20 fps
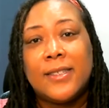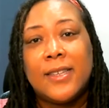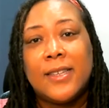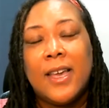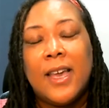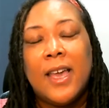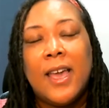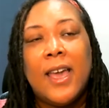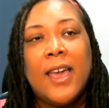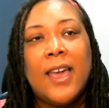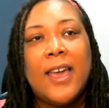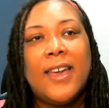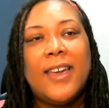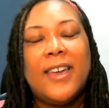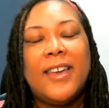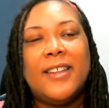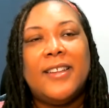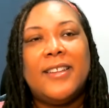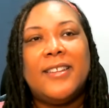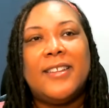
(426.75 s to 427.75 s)
And
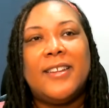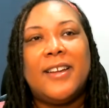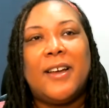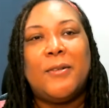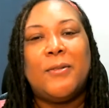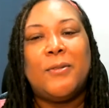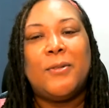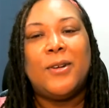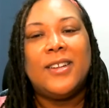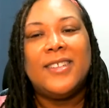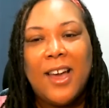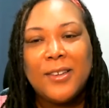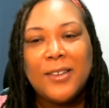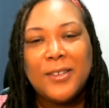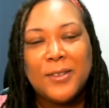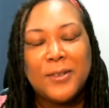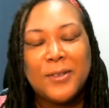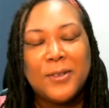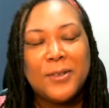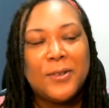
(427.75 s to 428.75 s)
I want to tell
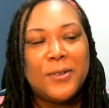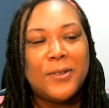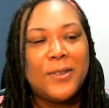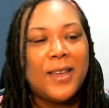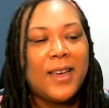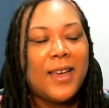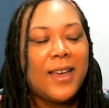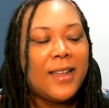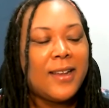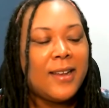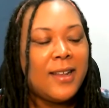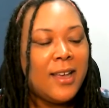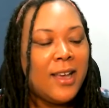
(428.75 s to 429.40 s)
you that